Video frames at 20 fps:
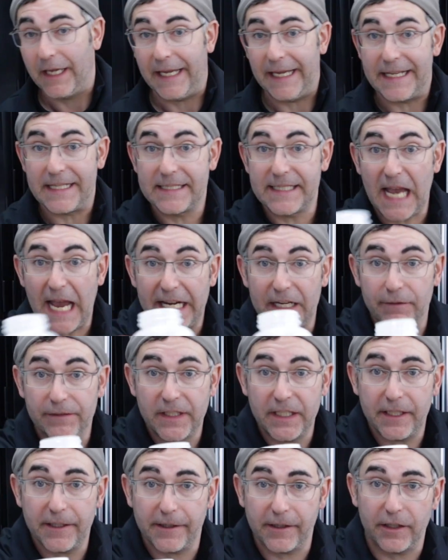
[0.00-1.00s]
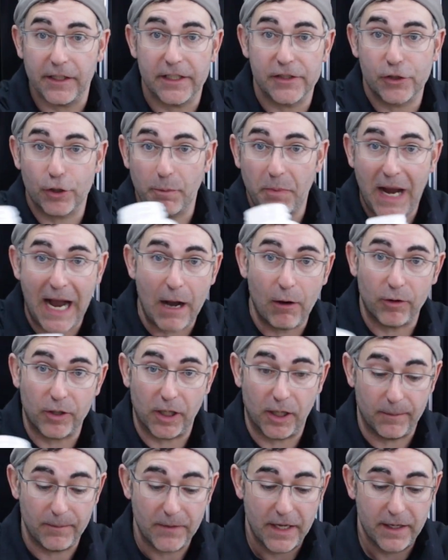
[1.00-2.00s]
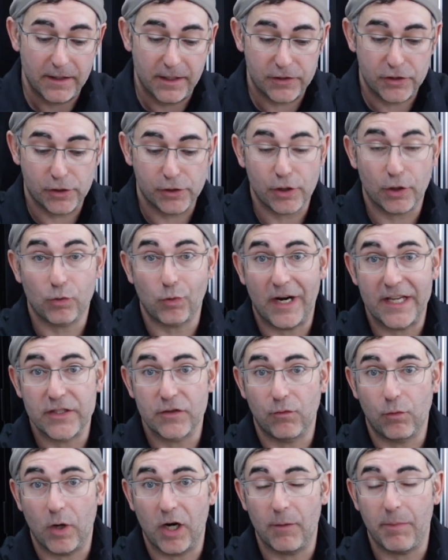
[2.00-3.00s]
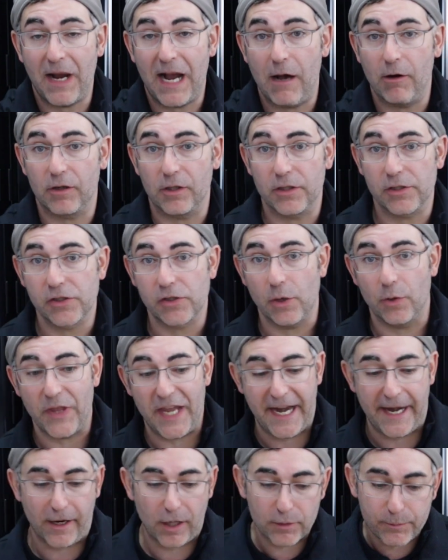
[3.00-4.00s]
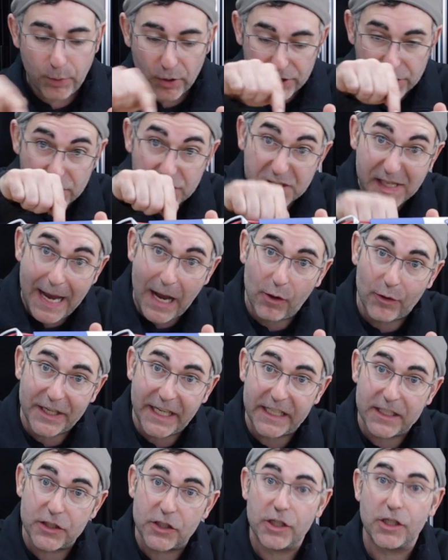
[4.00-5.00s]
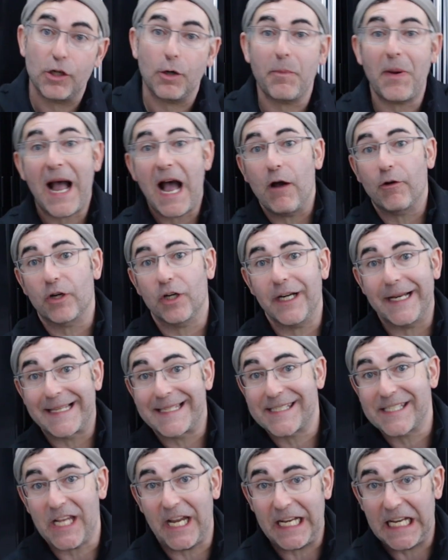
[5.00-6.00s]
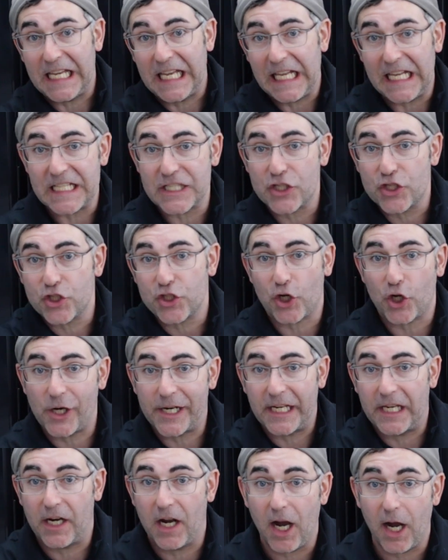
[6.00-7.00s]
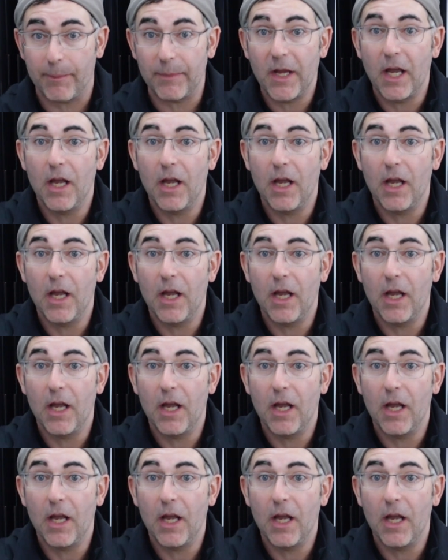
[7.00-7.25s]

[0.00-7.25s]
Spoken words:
Inside of here is your powder. This is your reservoir powder. So the air pushes down into your powder, exciting it and stirring it up,